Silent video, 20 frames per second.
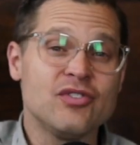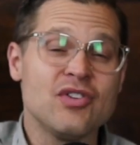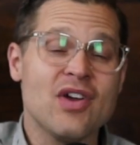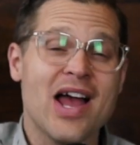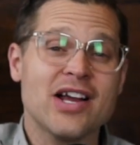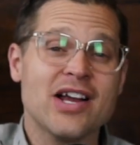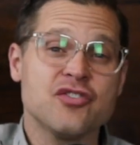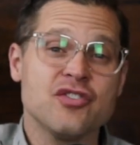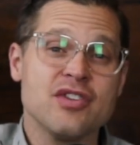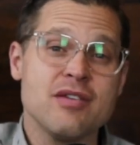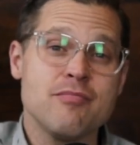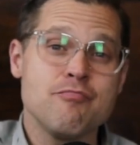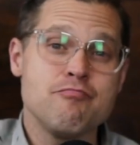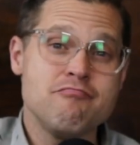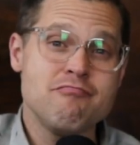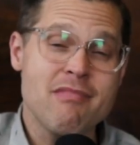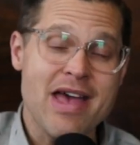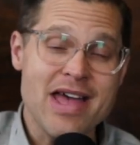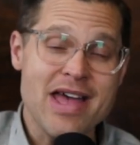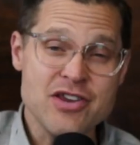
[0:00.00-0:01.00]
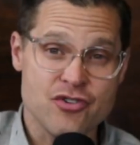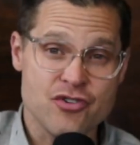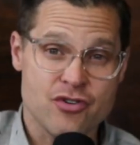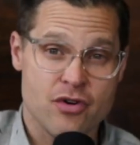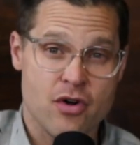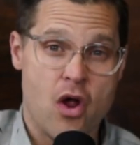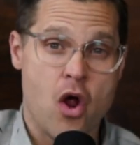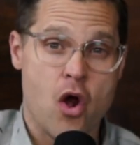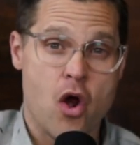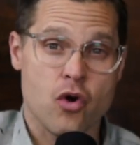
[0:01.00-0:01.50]
to actually
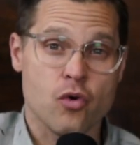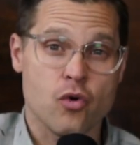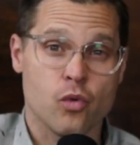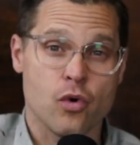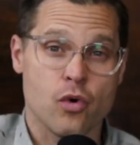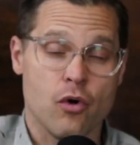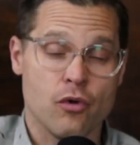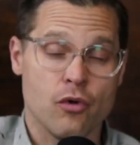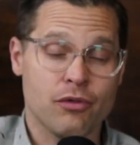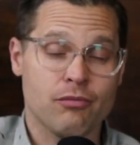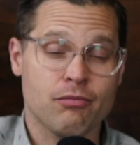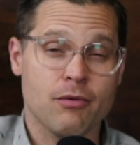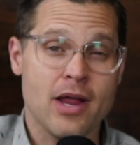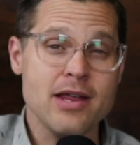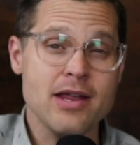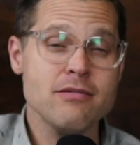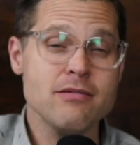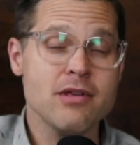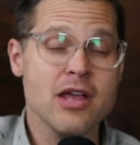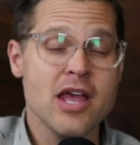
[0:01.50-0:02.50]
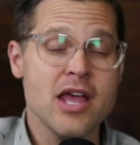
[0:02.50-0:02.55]
measure our growth, right?